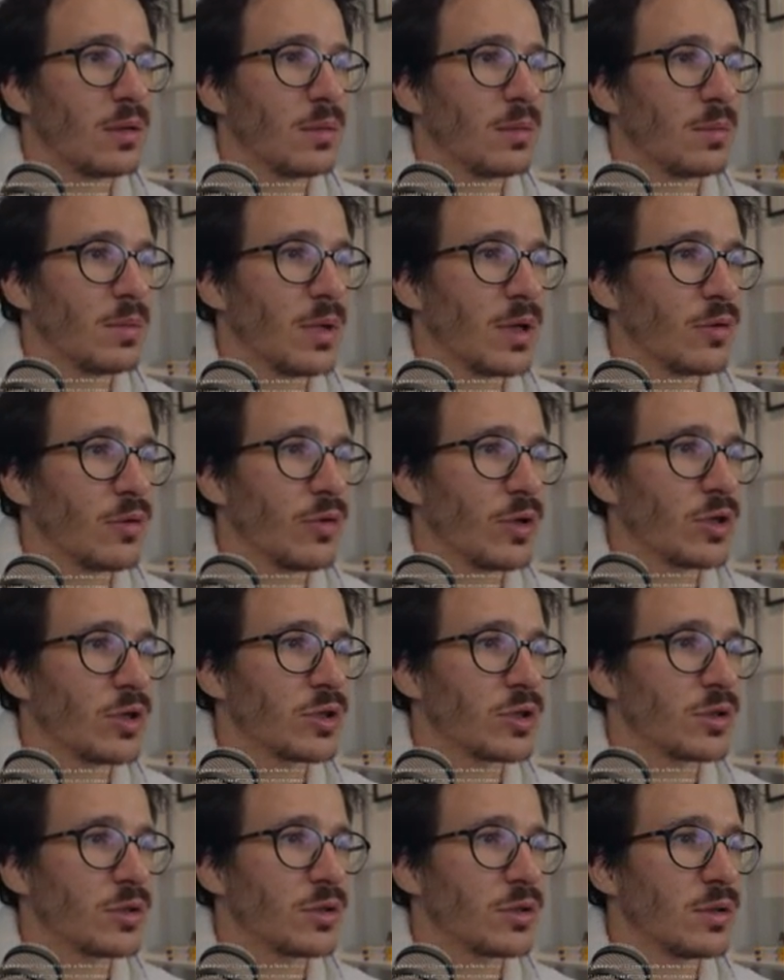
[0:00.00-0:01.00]

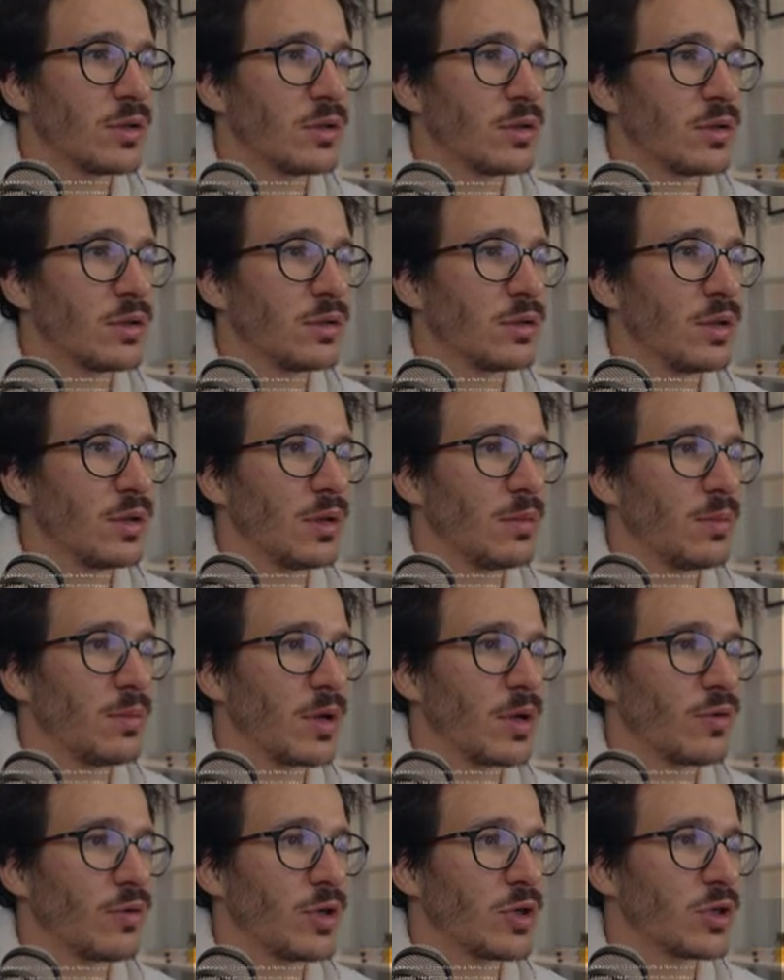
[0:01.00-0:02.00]
migration in the
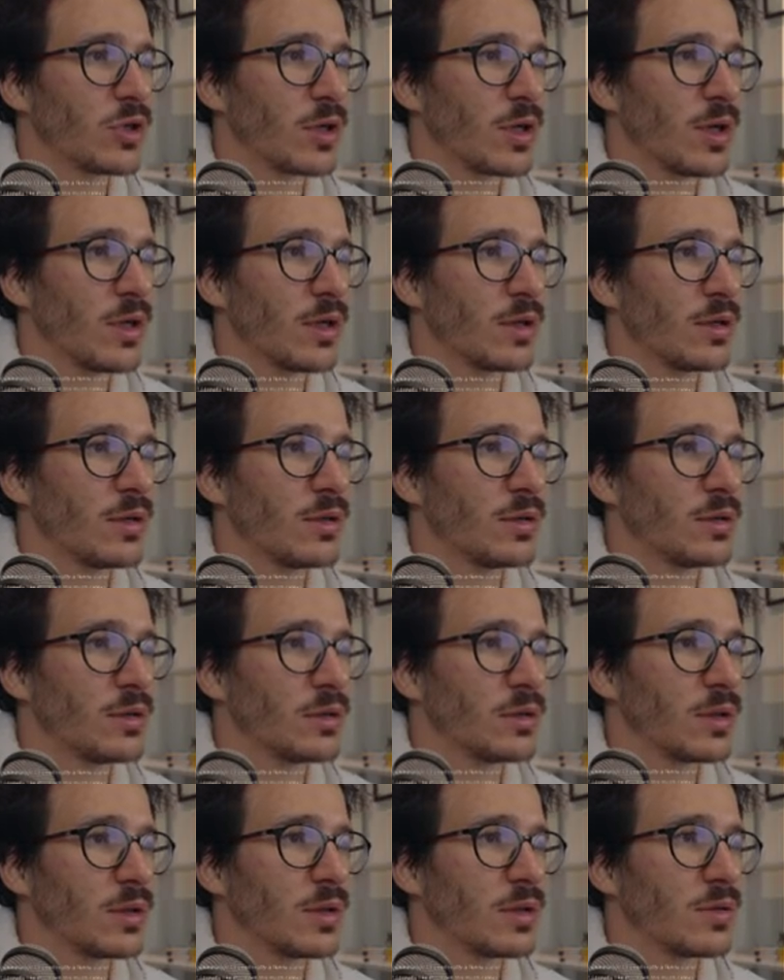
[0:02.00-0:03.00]
migration guide.
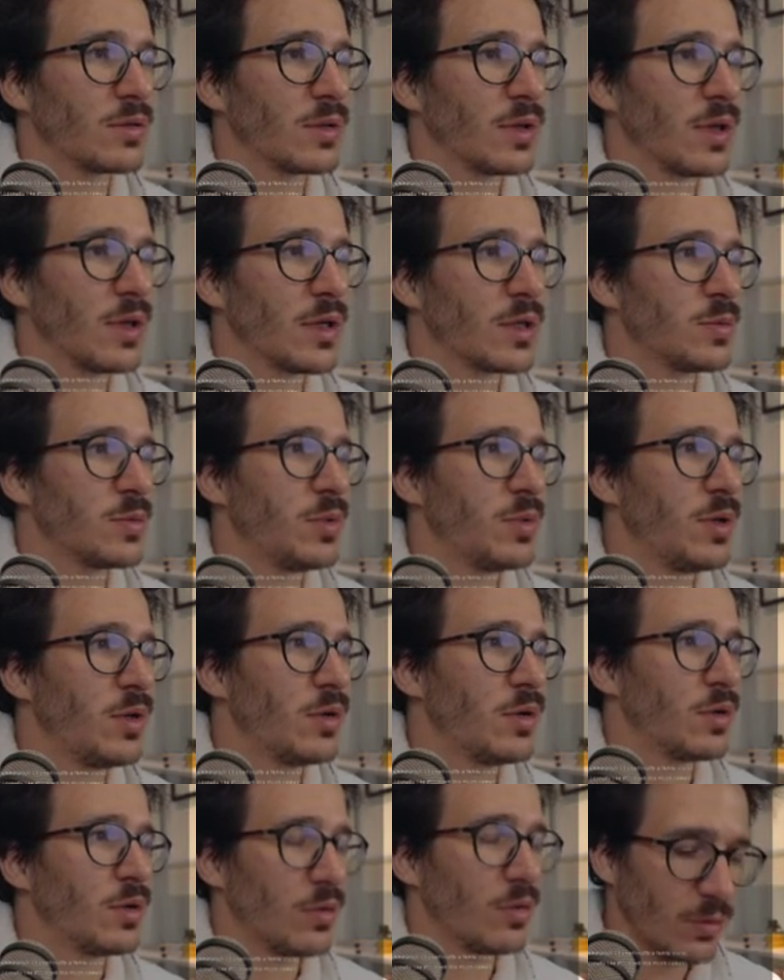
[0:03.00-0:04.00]
Okay, so Gatsby
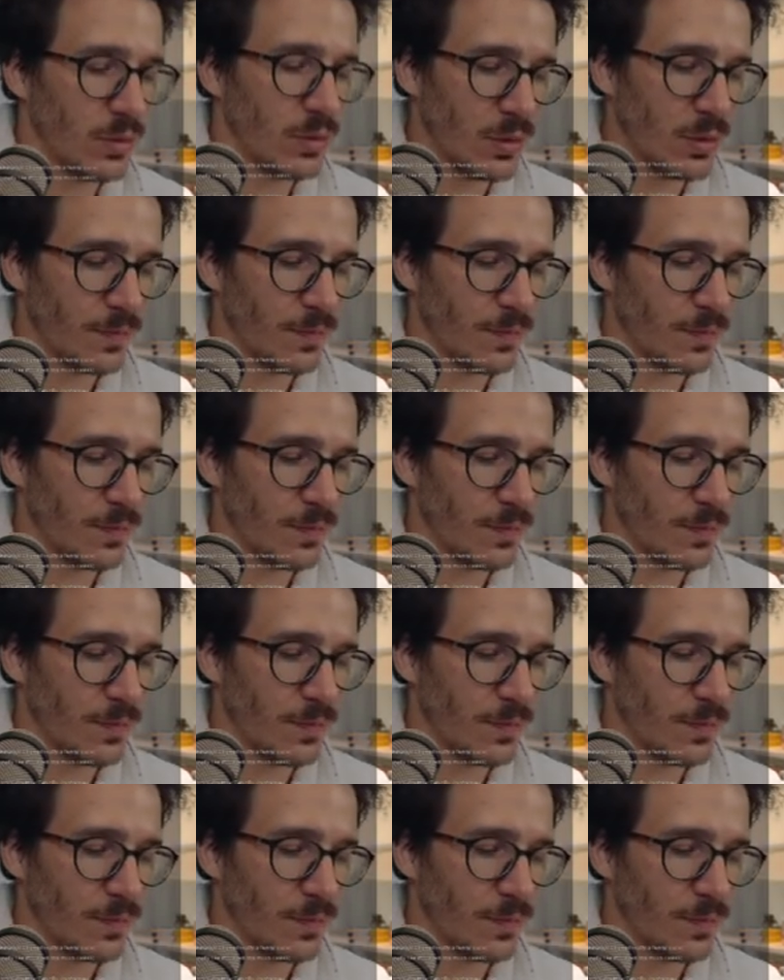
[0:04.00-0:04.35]
node,